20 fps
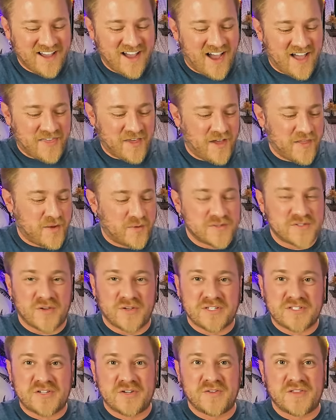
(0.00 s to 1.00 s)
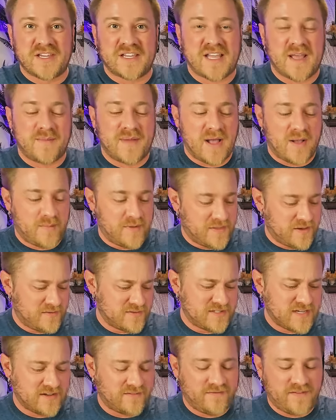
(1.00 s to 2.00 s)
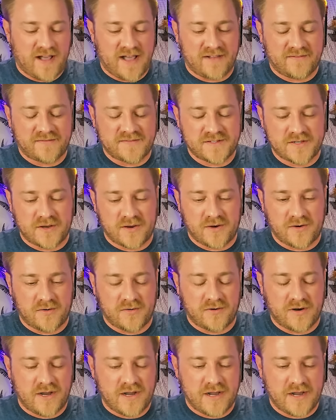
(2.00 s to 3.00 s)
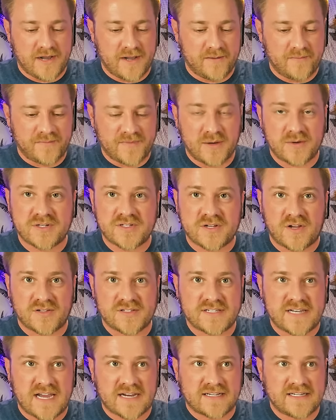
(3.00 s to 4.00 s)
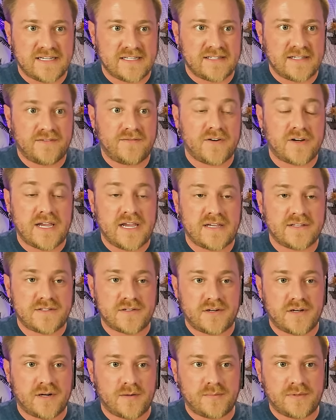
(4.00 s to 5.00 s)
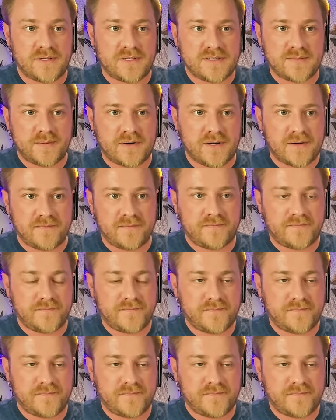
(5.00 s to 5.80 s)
I thought there was only two that came out, but there was like five. So they were just all stacked neatly. For Cancer here, please, spirit.